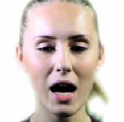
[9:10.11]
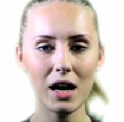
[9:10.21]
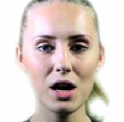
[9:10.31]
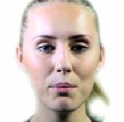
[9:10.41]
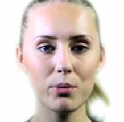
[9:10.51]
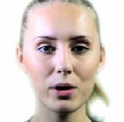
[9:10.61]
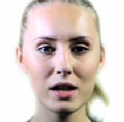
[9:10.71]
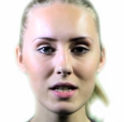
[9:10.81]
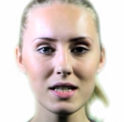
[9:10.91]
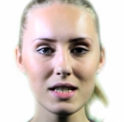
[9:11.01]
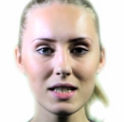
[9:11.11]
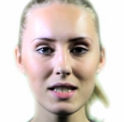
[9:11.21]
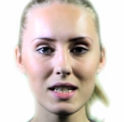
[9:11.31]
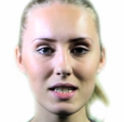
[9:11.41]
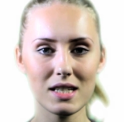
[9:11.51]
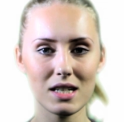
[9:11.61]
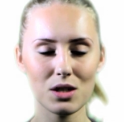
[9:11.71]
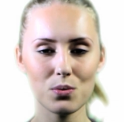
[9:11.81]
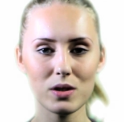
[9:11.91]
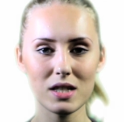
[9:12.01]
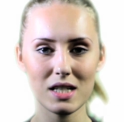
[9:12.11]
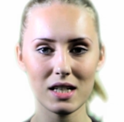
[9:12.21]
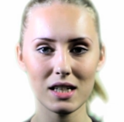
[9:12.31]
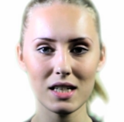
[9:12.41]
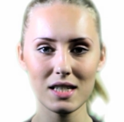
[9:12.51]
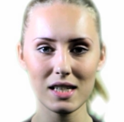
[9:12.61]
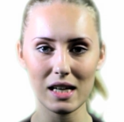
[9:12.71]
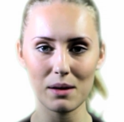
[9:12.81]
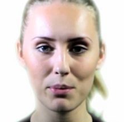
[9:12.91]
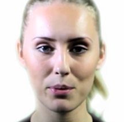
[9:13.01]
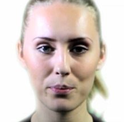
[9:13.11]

and her brothers and sisters were still asleep.